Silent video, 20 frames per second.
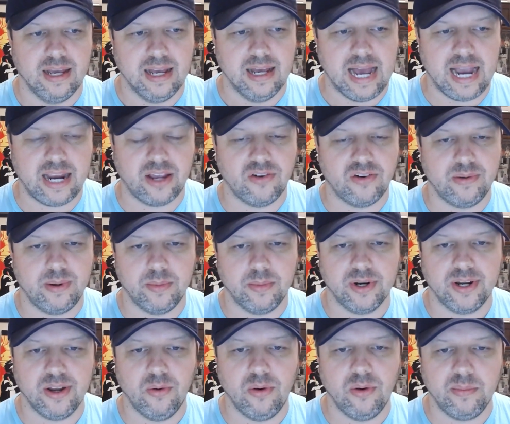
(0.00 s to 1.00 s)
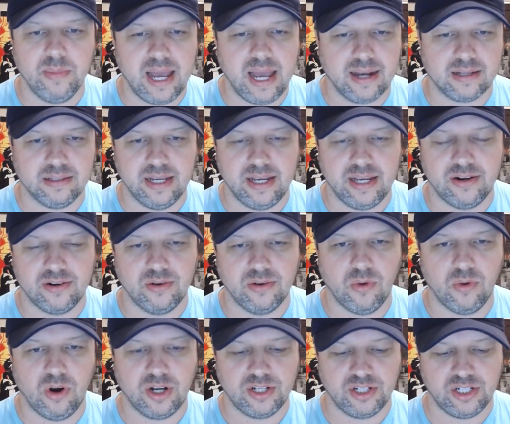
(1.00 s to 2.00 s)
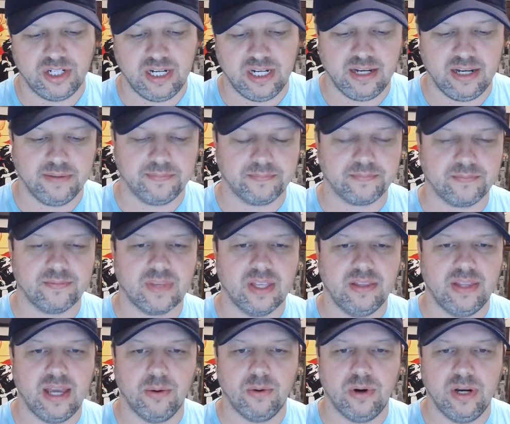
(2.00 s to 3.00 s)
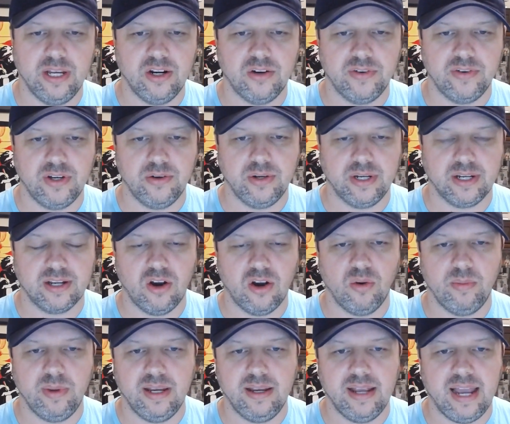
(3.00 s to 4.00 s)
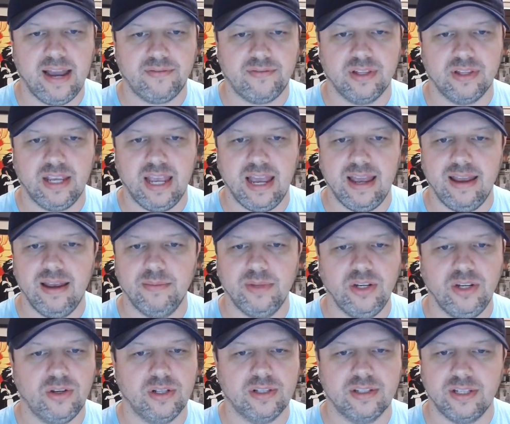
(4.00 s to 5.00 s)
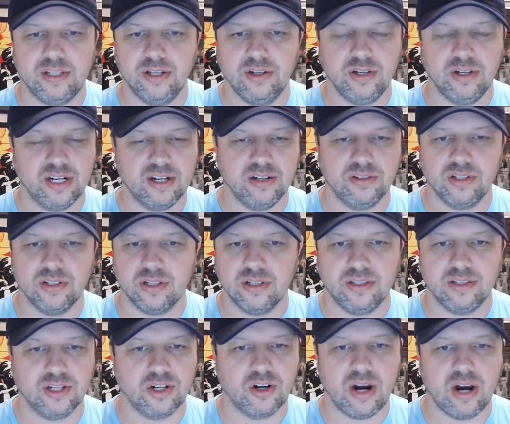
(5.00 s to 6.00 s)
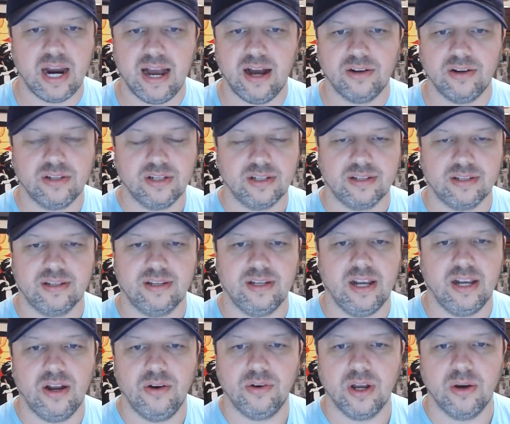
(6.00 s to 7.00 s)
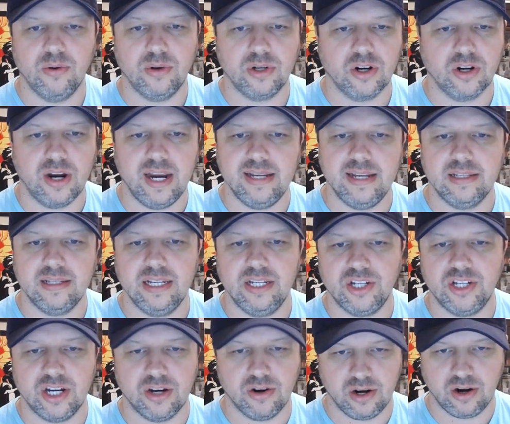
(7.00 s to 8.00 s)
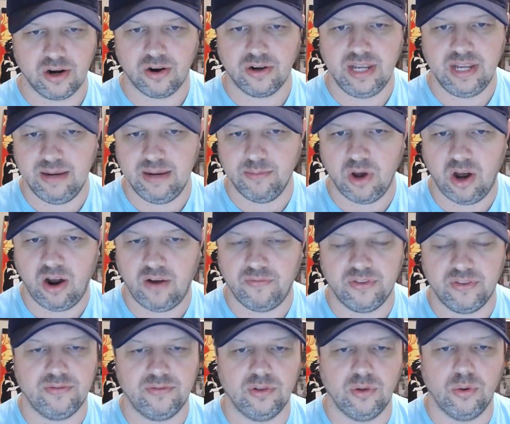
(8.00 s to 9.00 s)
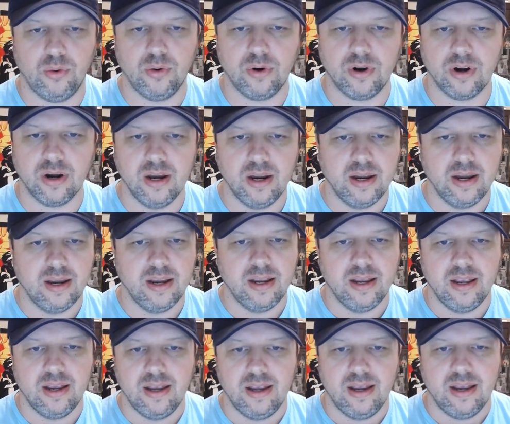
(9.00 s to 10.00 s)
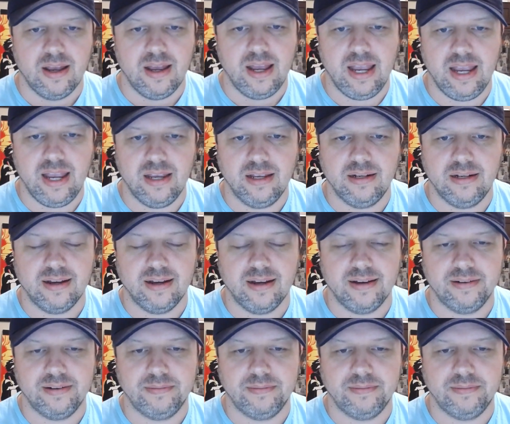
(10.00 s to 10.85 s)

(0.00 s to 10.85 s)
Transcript: I can remember going back later and watching, they were interviewing Kobe after the game, and you could still hear the crowd just, going crazy, cheering our team off the floor. And